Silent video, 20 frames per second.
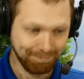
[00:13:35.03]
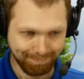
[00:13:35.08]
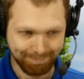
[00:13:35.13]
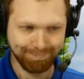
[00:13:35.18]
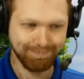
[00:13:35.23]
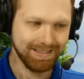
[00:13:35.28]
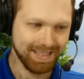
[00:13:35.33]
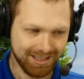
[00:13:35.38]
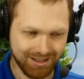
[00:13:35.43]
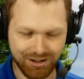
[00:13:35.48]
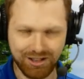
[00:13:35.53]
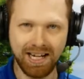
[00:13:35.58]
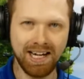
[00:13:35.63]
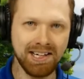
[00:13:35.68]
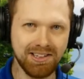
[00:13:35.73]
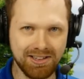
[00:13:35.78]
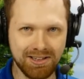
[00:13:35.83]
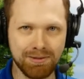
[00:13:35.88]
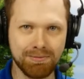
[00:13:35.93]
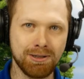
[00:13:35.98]

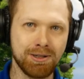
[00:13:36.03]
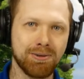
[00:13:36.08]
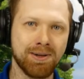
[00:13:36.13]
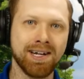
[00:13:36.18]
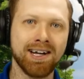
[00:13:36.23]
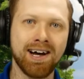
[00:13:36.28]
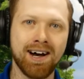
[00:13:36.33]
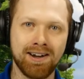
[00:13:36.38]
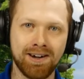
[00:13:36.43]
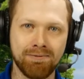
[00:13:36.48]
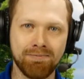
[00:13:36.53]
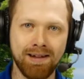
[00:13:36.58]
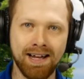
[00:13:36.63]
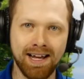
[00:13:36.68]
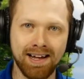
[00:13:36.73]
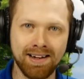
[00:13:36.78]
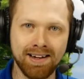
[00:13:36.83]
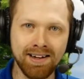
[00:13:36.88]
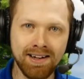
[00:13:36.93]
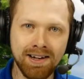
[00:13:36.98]
exchanges between God and
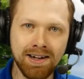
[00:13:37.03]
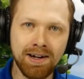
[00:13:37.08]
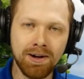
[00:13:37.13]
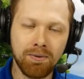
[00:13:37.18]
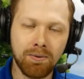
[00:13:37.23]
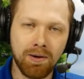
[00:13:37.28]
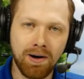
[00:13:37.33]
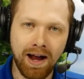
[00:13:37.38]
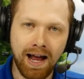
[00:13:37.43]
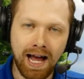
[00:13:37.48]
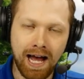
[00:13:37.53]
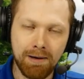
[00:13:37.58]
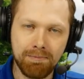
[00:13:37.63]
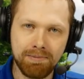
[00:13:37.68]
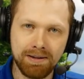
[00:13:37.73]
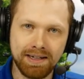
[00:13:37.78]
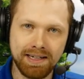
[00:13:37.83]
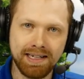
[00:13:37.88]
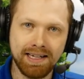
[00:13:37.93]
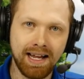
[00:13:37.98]
man were
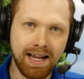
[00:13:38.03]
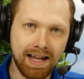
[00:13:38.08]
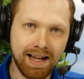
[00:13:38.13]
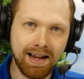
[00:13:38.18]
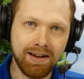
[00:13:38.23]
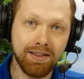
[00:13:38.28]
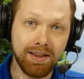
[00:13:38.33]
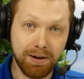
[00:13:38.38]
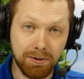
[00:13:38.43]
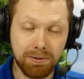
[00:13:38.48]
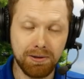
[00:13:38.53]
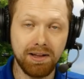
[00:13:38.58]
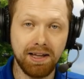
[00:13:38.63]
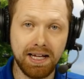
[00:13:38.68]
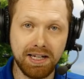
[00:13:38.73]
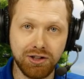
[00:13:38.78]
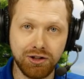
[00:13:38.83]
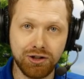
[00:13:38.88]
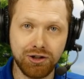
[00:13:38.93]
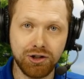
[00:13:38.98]
happening and their
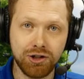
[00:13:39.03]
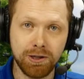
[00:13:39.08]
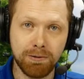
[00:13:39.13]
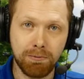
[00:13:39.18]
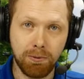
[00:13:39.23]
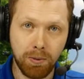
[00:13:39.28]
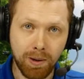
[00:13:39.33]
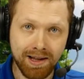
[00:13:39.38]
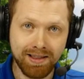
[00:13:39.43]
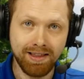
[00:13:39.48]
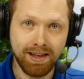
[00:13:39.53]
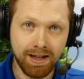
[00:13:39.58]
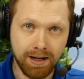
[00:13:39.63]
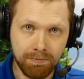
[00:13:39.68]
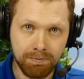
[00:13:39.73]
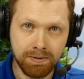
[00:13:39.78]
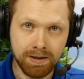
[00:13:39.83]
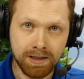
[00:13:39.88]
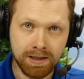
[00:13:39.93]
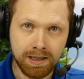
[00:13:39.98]
relationship with him.